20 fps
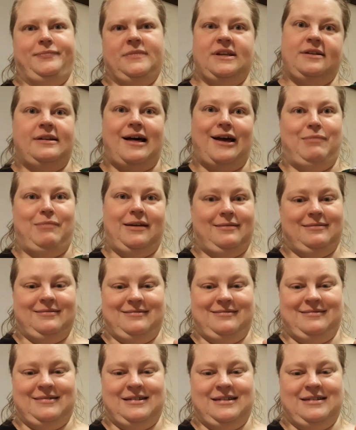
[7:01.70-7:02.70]
limey.
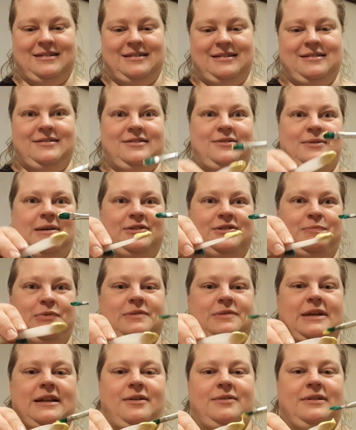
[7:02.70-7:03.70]
So I just put
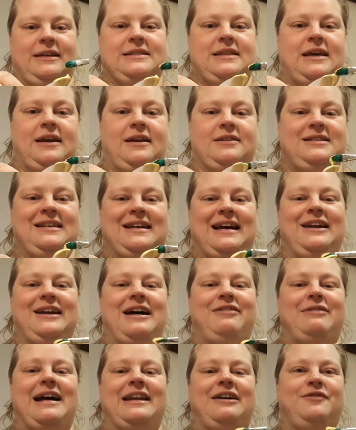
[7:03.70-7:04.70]
some yellow on this thing, because I
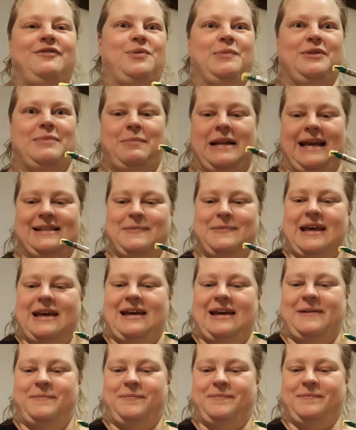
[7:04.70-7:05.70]
ran out of room on my plate.
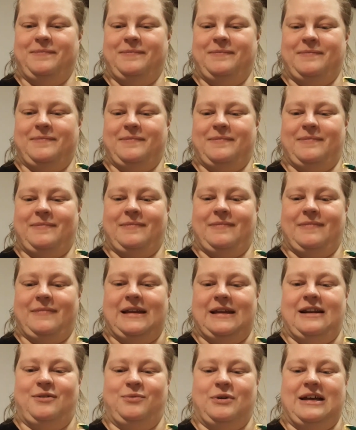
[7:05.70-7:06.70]
And
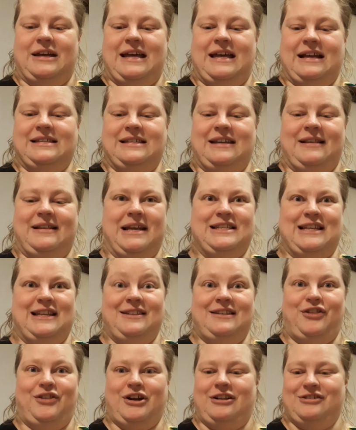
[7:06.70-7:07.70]
I don't want to accidentally mix in
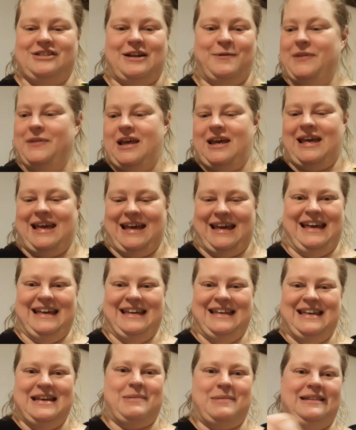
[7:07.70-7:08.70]
other colors now.
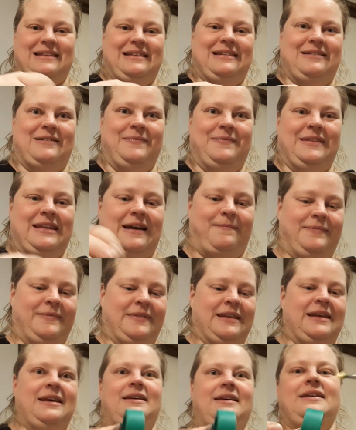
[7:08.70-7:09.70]
But, yeah.
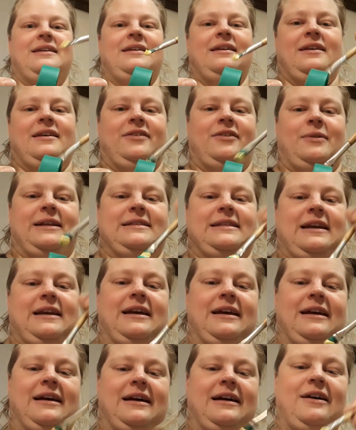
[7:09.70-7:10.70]
So let's see.
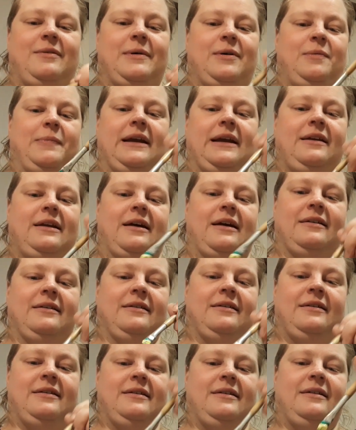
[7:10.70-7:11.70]
I'm hoping, yeah,
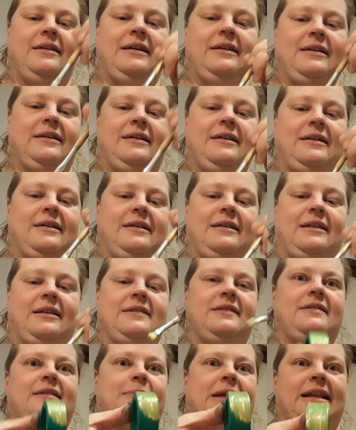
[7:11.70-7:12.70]
that this
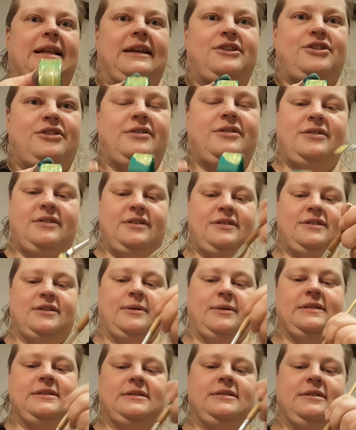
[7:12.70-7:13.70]
is a bit lighter. So
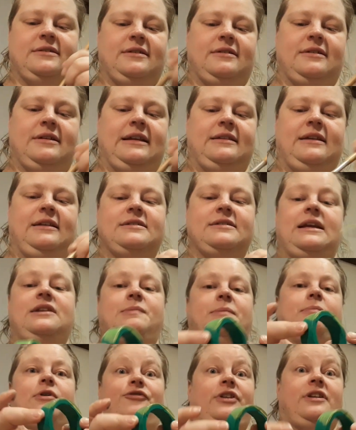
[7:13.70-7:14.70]
it's not gonna. It doesn't need to
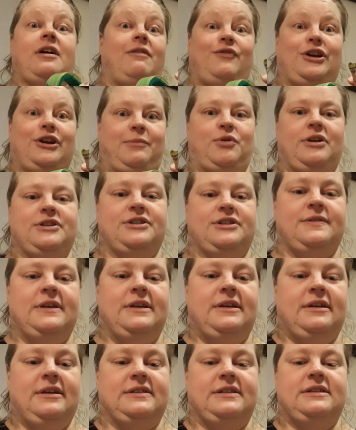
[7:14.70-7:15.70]
be perfect covered anymore. Because
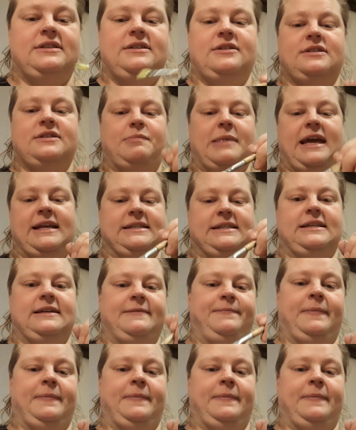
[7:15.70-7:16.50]
it's just a base.